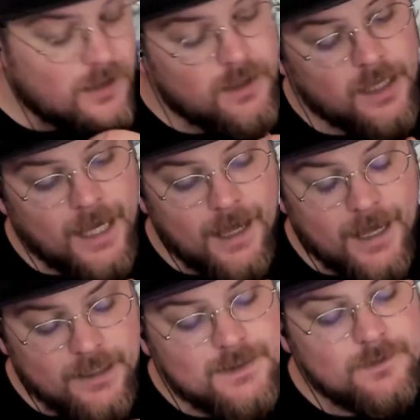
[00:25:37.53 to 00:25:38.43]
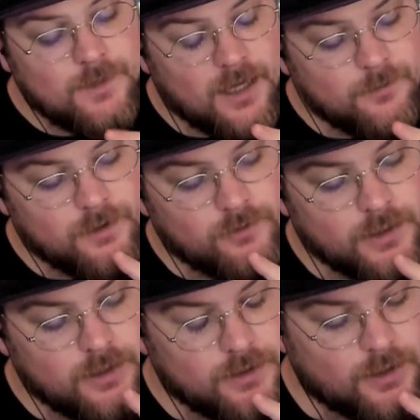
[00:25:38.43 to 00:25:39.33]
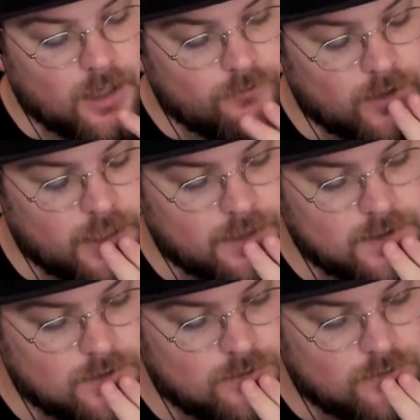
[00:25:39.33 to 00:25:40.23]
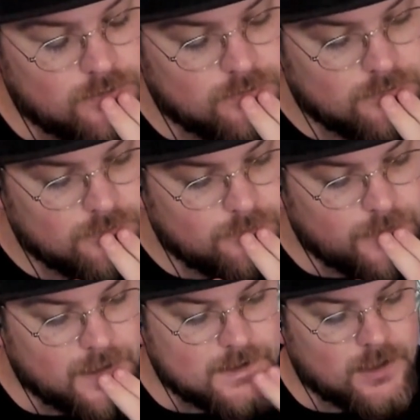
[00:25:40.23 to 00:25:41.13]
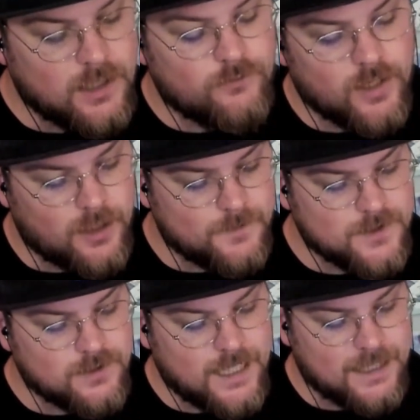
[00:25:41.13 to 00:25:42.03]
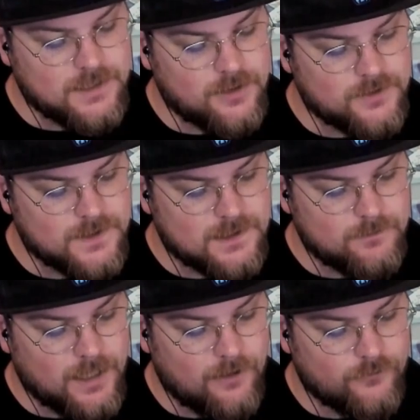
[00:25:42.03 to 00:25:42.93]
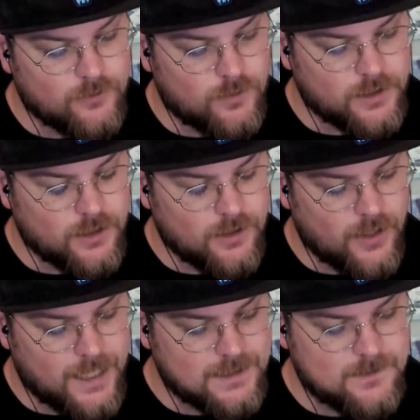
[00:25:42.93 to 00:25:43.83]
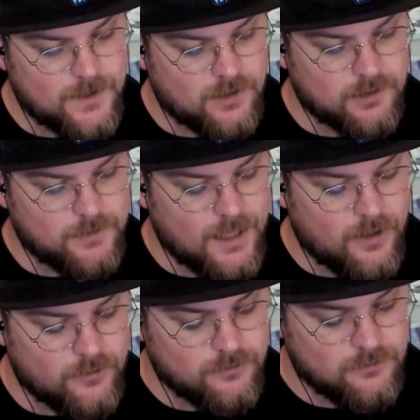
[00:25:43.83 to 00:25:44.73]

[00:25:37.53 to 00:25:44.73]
I could see Meowth being really good in the Gardevoir deck too, because the Gardevoir helps you attach energies to make up for the one you had to spend on the Meowth.